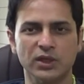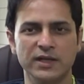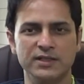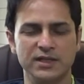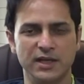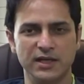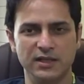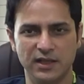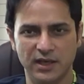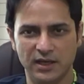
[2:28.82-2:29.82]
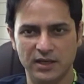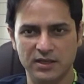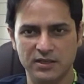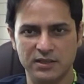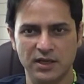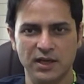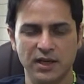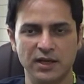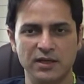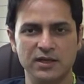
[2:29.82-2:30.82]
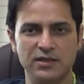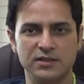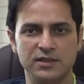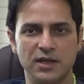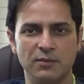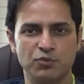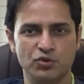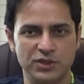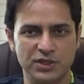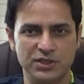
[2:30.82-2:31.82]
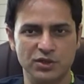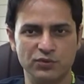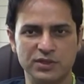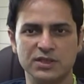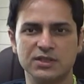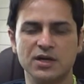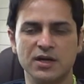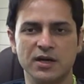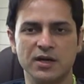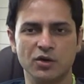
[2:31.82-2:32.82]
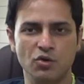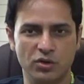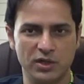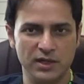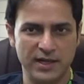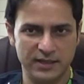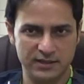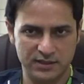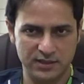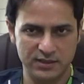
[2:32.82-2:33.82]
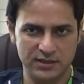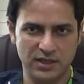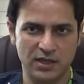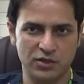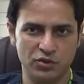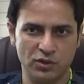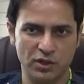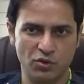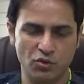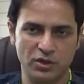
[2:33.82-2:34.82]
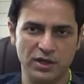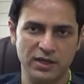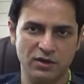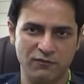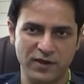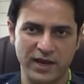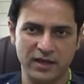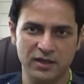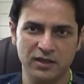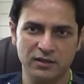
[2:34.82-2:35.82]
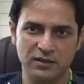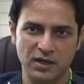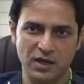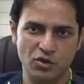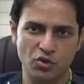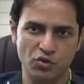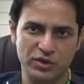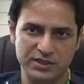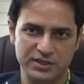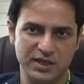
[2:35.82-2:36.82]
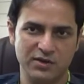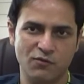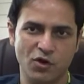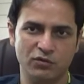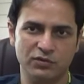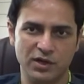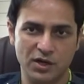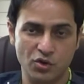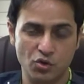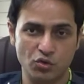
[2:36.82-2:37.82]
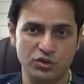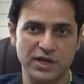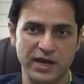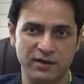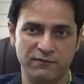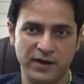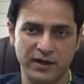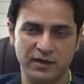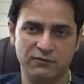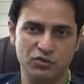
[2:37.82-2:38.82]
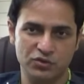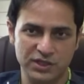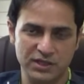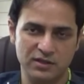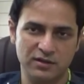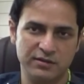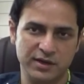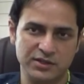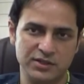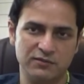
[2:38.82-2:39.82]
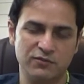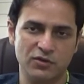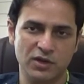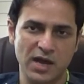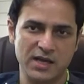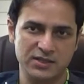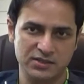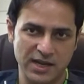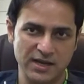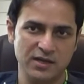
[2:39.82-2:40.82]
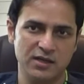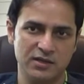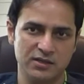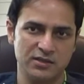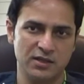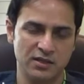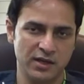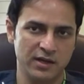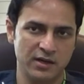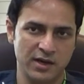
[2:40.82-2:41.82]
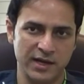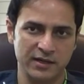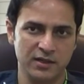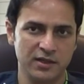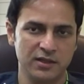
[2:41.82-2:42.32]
And second thing is, it is a procedure which is done under local anesthesia. You are totally awake. There are no risks involved. There are no side effects. If you see the literature for the last 10 years in the internet,